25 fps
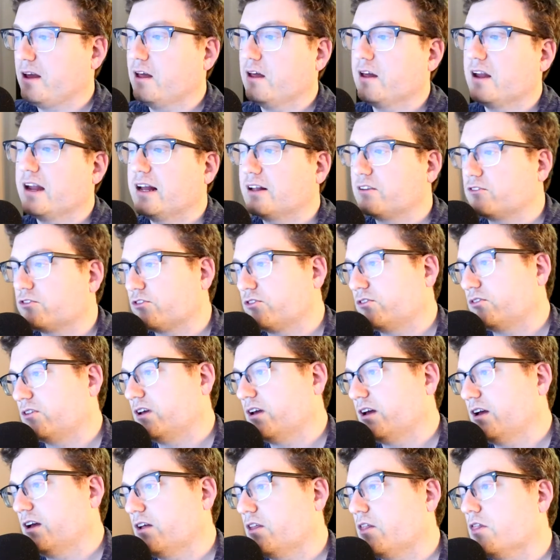It's
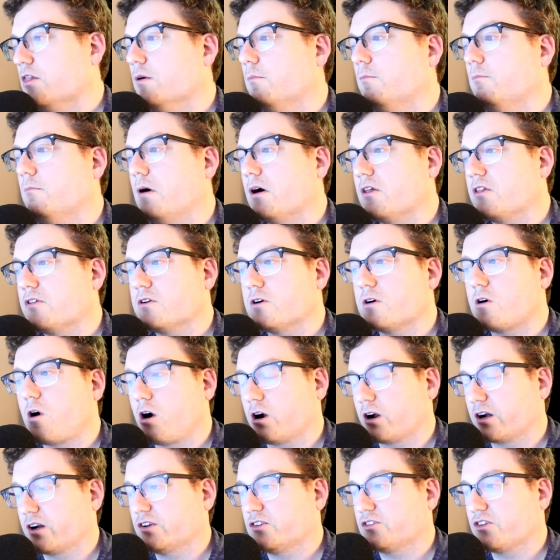the mother
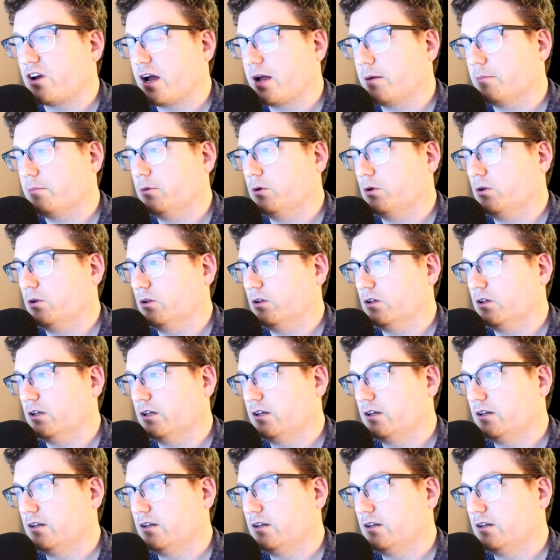archetypal